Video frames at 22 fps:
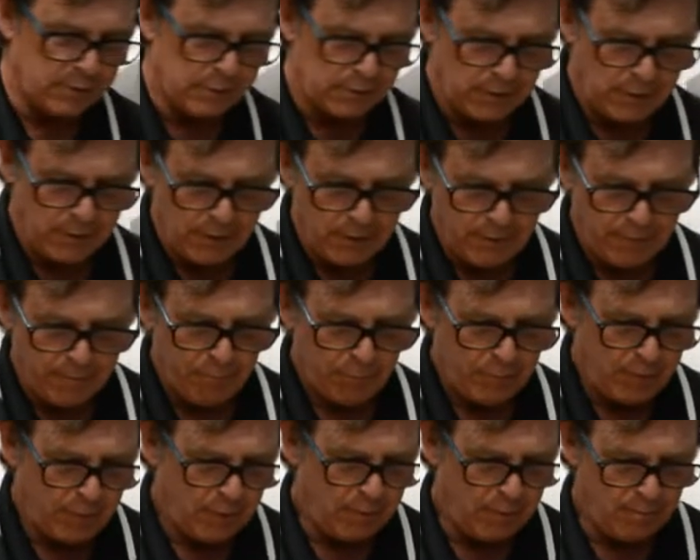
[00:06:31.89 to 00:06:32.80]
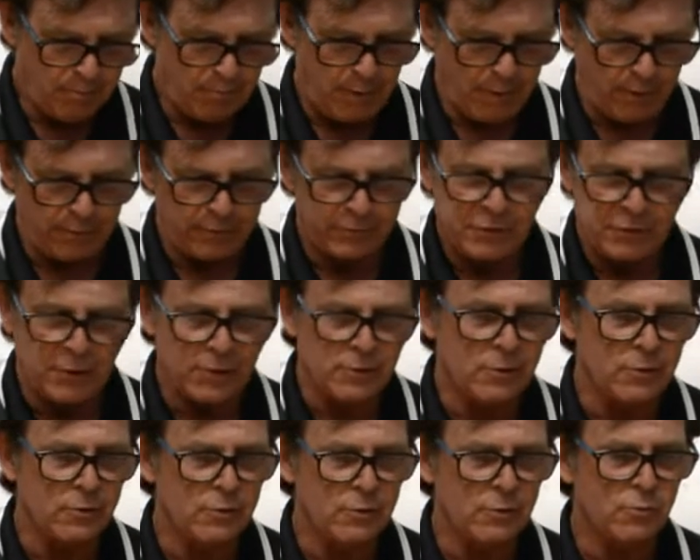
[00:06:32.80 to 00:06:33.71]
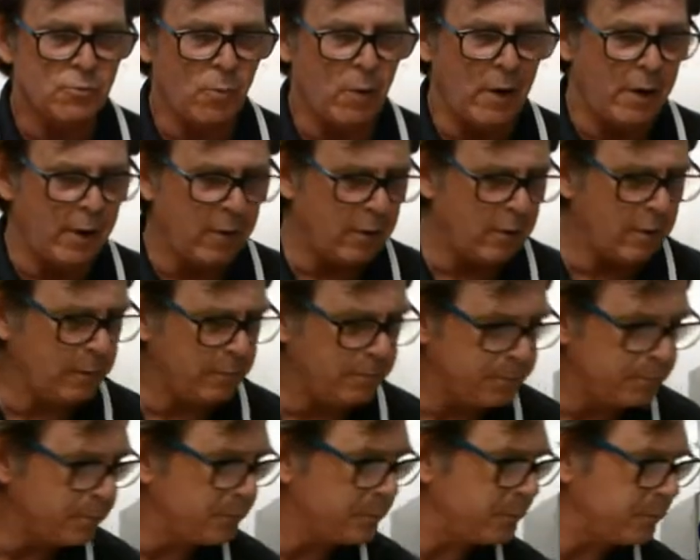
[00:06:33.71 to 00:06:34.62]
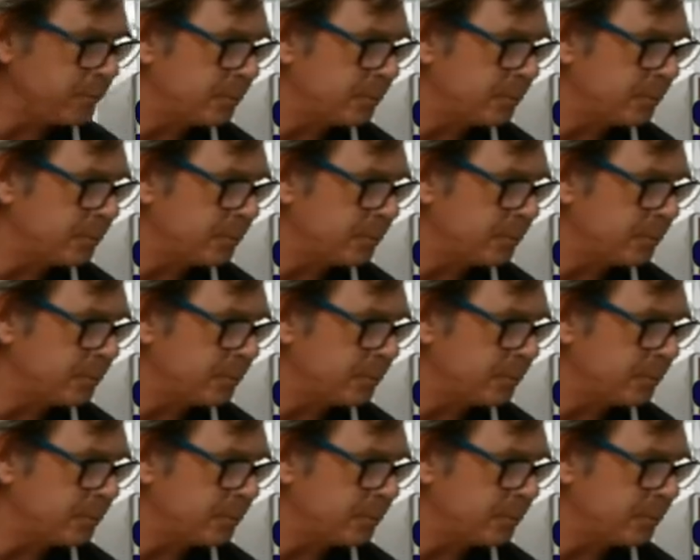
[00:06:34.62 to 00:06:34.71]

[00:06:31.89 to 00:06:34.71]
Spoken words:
A pair of scissors as well,